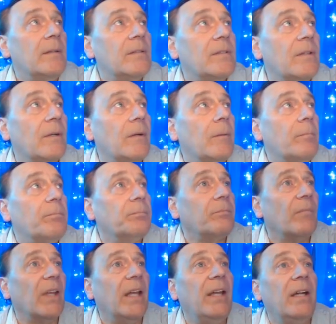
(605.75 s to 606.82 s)
So
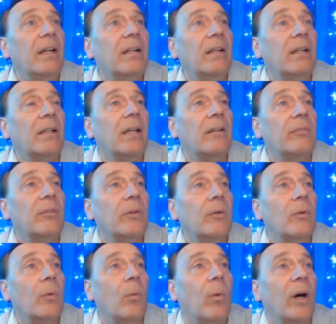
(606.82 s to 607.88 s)
here, if
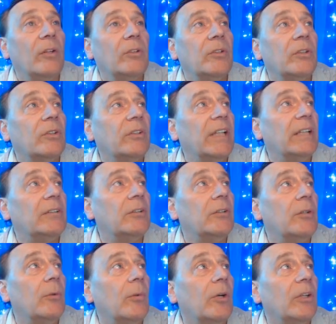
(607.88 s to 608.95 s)
you want to create a
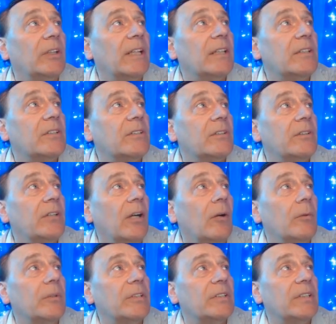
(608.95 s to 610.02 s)
new work desk, so you
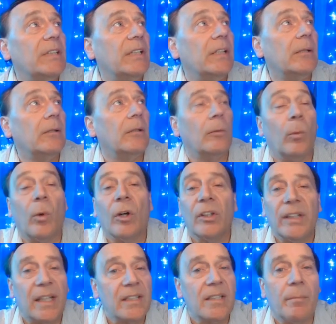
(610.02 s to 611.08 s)
always see here
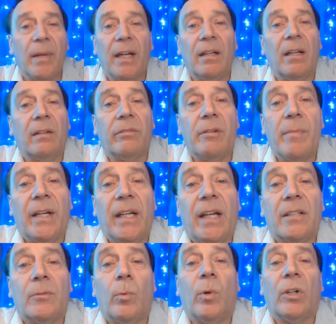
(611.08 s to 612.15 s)
work desk main, everybody
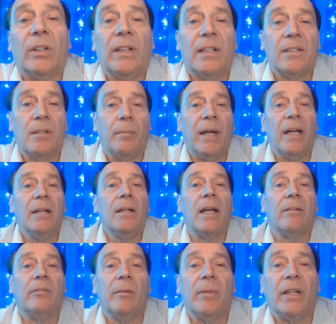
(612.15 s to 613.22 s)
has work desk main,
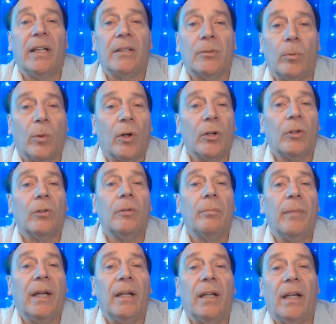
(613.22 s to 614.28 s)
everybody has work
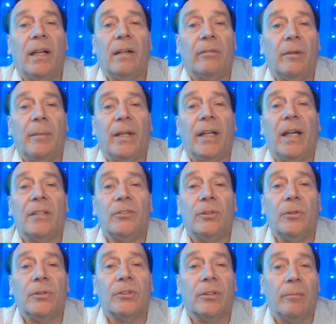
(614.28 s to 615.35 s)
group main, and everybody has
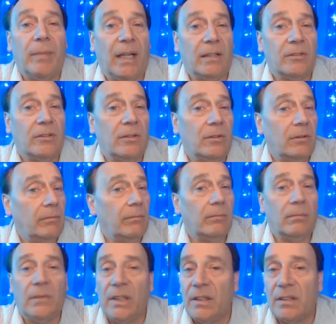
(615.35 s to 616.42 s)
user main. So
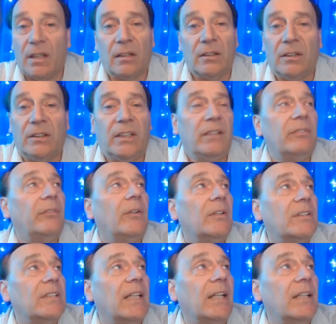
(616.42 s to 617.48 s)
these are the
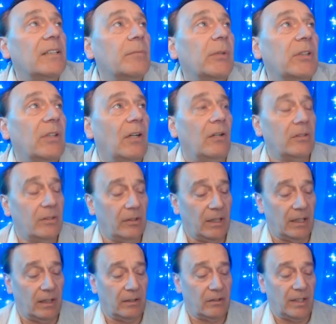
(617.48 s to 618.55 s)
default settings, but you also
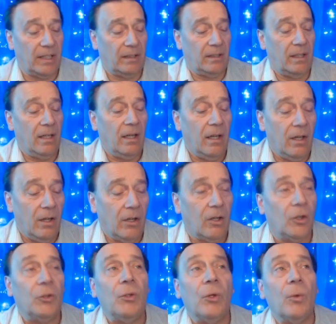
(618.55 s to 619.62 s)
can create
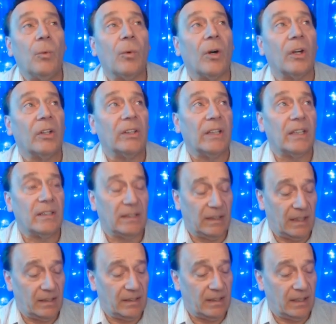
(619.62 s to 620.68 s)
a new work desk
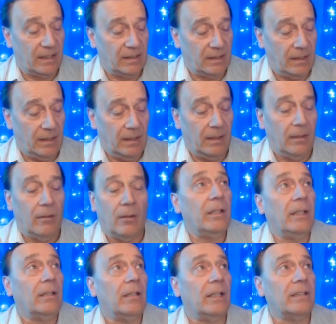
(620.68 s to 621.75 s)
that says,
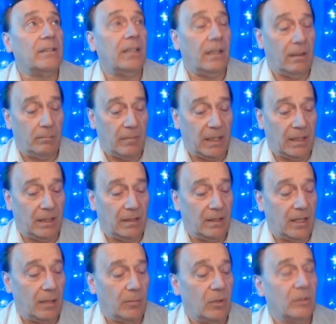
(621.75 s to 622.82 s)
here, let's say make
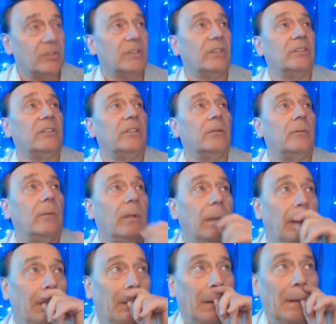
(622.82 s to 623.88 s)
it demo
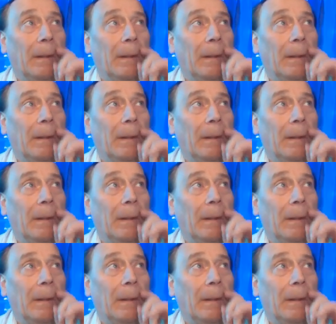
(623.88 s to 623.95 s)
001.